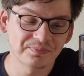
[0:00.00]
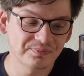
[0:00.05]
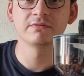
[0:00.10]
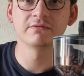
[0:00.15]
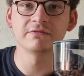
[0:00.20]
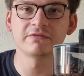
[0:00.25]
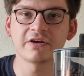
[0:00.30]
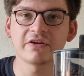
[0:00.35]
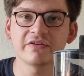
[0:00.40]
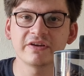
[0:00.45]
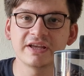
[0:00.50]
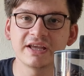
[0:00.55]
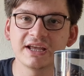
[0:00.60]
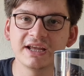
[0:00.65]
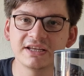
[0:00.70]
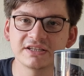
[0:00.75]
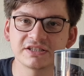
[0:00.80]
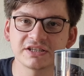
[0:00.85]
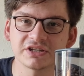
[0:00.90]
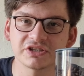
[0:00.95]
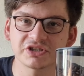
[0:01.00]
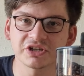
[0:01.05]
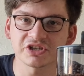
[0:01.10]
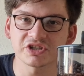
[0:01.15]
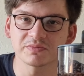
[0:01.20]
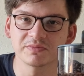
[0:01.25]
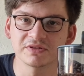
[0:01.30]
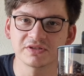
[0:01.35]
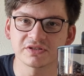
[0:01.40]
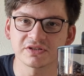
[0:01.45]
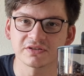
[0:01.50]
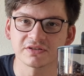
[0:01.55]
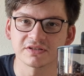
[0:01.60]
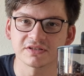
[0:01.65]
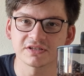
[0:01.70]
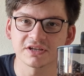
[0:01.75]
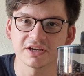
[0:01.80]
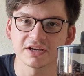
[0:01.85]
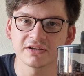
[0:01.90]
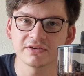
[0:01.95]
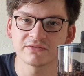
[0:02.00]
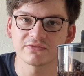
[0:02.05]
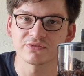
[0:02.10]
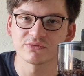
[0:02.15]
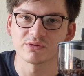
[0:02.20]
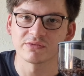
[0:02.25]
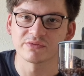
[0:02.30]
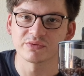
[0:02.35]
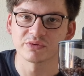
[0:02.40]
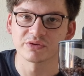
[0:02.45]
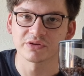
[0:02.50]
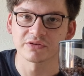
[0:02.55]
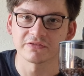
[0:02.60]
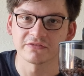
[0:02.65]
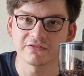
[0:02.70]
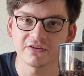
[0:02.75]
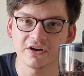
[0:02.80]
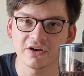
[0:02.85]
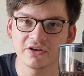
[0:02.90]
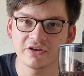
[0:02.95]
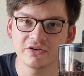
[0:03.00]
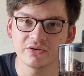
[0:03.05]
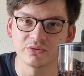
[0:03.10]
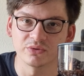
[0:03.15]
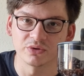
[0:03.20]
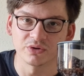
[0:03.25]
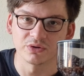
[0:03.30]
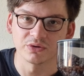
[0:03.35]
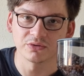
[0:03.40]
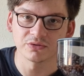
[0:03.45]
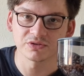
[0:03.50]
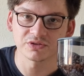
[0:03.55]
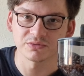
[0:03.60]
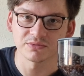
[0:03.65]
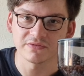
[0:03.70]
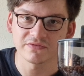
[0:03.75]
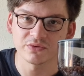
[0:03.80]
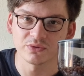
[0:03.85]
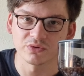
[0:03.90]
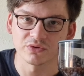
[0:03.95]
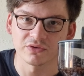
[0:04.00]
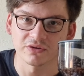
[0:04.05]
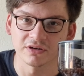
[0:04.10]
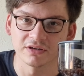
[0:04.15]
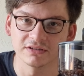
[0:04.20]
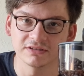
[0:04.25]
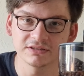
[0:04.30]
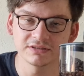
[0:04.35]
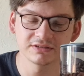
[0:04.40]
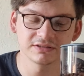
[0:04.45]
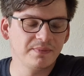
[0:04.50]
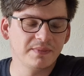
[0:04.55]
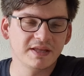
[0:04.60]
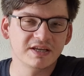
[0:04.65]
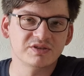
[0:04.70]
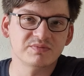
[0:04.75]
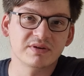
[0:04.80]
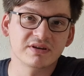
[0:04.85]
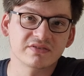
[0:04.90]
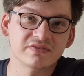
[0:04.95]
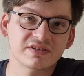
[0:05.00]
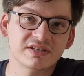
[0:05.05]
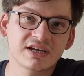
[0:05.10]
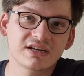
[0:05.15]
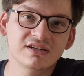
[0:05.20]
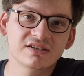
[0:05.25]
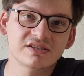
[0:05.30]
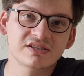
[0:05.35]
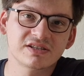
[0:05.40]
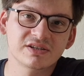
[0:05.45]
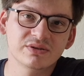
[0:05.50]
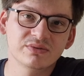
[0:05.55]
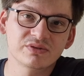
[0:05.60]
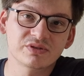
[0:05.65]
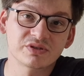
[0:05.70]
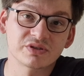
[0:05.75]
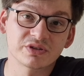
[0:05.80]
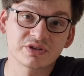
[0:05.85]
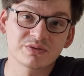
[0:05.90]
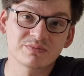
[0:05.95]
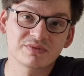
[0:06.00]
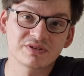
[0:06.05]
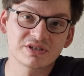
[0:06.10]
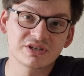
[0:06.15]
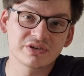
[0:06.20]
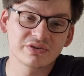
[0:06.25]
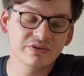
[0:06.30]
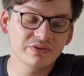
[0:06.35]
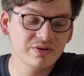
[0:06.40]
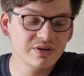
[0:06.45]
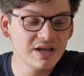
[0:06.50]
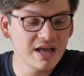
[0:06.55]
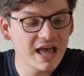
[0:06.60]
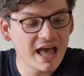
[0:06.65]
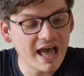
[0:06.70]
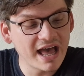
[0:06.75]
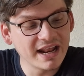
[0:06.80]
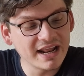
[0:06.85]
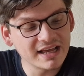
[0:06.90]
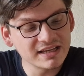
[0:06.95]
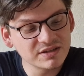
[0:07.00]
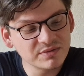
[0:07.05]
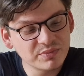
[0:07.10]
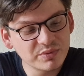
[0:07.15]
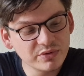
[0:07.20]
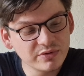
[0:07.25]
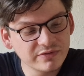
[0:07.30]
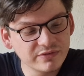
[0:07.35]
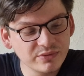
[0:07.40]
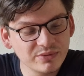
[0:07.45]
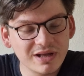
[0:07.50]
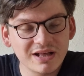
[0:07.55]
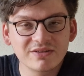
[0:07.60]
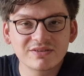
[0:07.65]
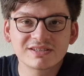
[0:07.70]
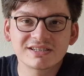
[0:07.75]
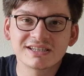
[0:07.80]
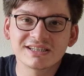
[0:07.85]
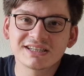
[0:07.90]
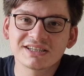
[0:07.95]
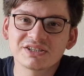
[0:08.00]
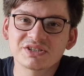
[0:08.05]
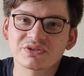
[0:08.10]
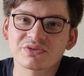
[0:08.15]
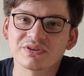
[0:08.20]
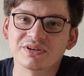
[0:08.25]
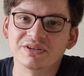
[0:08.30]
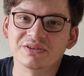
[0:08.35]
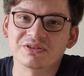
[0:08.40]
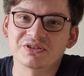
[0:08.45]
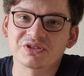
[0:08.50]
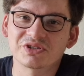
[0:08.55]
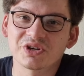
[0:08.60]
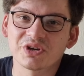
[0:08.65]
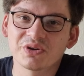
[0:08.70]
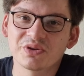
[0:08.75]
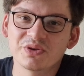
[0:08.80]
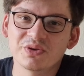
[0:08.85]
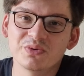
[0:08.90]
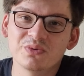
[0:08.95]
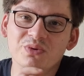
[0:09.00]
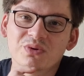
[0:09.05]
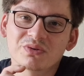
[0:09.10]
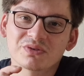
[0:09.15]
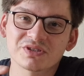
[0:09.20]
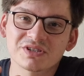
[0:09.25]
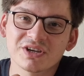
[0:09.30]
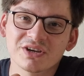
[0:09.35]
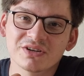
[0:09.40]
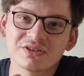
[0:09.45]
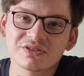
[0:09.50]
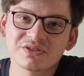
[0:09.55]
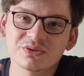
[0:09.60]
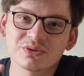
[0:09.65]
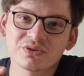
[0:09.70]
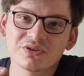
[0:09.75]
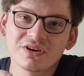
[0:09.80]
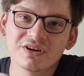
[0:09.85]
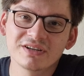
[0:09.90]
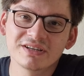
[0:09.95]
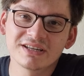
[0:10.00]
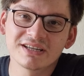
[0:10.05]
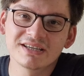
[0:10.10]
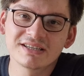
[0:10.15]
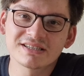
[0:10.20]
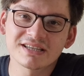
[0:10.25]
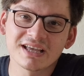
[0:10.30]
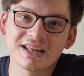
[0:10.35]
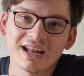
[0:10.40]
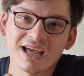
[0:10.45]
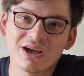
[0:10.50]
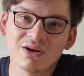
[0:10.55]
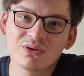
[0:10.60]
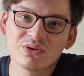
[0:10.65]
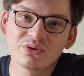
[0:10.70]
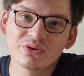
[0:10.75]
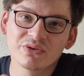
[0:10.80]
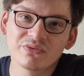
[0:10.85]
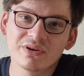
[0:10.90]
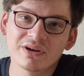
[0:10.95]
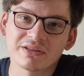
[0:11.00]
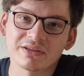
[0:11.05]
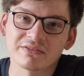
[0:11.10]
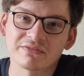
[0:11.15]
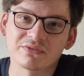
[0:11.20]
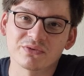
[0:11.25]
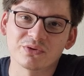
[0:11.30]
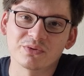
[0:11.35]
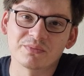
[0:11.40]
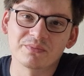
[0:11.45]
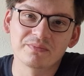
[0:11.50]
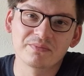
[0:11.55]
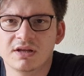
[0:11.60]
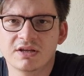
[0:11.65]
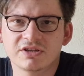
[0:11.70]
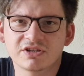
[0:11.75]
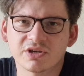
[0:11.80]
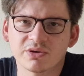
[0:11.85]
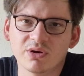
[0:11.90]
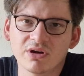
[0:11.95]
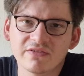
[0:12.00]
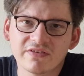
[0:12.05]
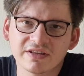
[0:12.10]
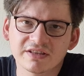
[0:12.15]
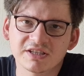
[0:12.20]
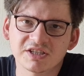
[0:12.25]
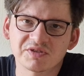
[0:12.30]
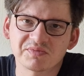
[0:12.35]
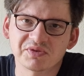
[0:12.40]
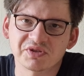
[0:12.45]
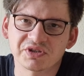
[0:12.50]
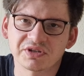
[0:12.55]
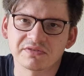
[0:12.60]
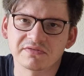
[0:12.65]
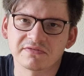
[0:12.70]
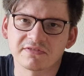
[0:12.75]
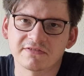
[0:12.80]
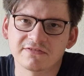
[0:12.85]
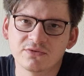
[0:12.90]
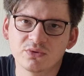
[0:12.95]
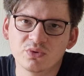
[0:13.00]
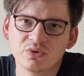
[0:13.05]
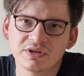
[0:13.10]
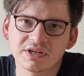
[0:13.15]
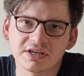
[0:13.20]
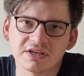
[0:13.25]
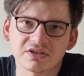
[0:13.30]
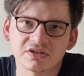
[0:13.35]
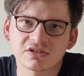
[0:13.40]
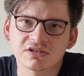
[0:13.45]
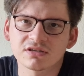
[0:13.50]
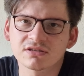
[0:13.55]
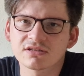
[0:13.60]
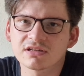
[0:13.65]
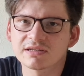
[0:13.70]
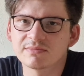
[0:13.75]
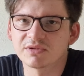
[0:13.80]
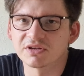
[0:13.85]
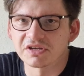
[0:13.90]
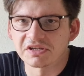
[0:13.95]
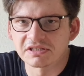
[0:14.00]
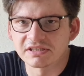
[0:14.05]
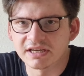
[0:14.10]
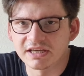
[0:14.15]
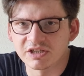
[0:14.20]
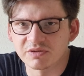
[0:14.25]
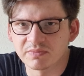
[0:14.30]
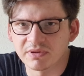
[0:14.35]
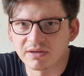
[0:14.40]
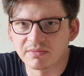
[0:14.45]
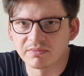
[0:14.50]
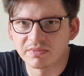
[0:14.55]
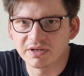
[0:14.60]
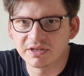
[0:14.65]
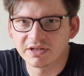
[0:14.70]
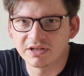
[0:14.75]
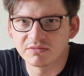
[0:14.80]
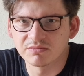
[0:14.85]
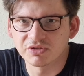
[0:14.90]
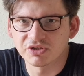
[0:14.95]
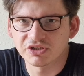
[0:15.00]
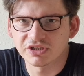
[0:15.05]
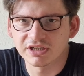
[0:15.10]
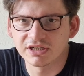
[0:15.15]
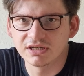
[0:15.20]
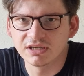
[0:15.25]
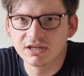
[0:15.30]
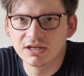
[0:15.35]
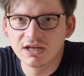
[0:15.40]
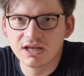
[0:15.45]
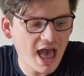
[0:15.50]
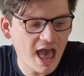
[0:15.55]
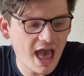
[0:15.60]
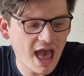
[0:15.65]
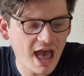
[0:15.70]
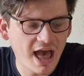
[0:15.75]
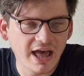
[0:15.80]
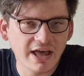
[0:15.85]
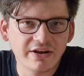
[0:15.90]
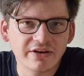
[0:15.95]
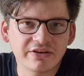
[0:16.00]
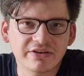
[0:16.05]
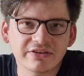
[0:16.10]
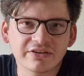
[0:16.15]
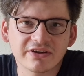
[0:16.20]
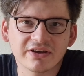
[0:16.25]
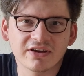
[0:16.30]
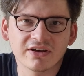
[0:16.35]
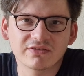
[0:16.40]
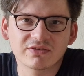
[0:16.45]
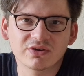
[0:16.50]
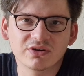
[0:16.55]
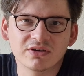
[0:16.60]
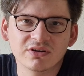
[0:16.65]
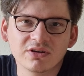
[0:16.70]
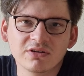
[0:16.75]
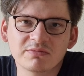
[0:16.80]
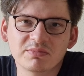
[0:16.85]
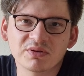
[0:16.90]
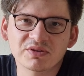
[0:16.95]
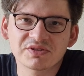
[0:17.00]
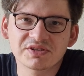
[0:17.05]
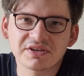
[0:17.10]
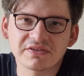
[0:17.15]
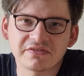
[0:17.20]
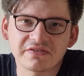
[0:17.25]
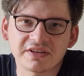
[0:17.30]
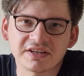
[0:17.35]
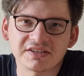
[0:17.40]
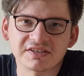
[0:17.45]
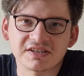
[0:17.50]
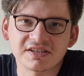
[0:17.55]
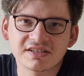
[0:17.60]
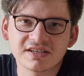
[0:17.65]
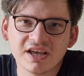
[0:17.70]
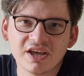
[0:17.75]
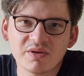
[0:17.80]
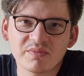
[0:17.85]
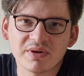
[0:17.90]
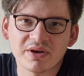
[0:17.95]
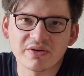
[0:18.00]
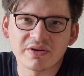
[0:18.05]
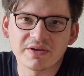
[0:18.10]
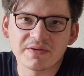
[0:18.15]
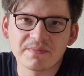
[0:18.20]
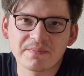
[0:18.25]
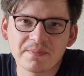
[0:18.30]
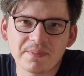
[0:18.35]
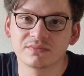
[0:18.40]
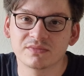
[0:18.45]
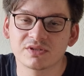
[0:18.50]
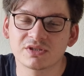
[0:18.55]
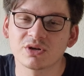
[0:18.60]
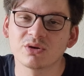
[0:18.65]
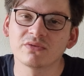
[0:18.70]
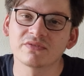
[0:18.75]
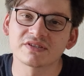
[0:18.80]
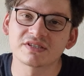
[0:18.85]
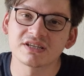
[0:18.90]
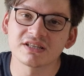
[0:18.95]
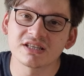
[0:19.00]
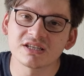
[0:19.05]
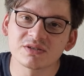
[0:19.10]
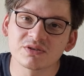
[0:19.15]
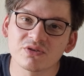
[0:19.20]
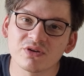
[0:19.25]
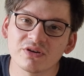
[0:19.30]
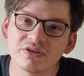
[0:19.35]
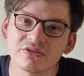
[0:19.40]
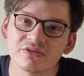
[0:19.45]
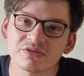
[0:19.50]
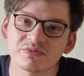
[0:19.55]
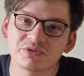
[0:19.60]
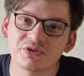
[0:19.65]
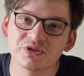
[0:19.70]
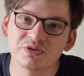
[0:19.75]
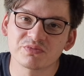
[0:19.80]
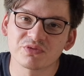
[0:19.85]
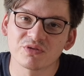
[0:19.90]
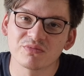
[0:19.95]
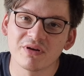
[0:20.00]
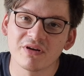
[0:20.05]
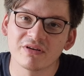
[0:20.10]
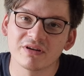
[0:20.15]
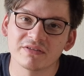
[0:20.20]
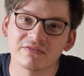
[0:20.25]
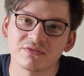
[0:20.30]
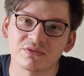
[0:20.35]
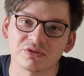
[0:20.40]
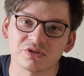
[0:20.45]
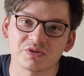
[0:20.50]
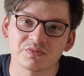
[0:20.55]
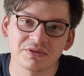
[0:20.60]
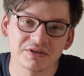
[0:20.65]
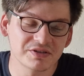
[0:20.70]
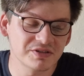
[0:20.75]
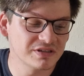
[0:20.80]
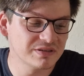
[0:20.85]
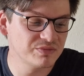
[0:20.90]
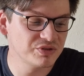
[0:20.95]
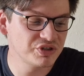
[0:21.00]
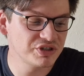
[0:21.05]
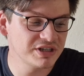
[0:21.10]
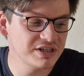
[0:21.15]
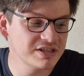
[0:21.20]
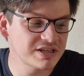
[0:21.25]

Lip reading: Very easy adjustments on the side for whether you want to go finer or coarser with your grind. It's made of stainless steel, which is a good material, and it has a beautiful LCD screen to show you what size your grind is and how long you're running it for. So I've had this machine for 4 years, just like my Sage Bambino machine, and I've got a lot of positive things to say about it. So obviously this grinder is used primarily for espresso machines.